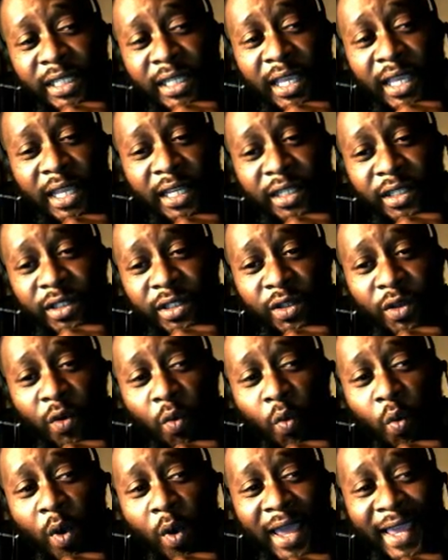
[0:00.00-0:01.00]
clear.
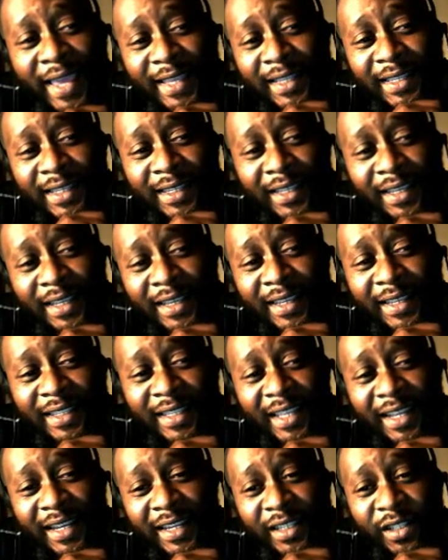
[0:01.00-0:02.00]
You know what I'm
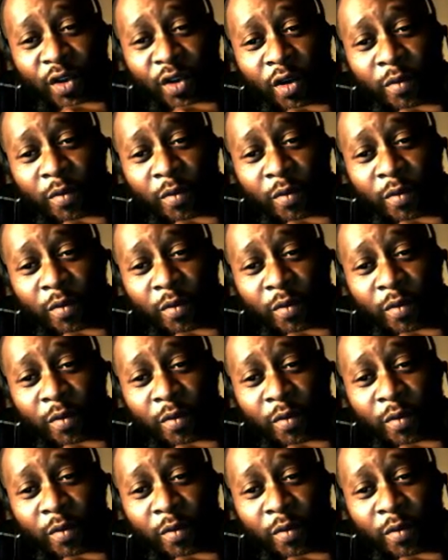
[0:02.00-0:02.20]
saying? Look at his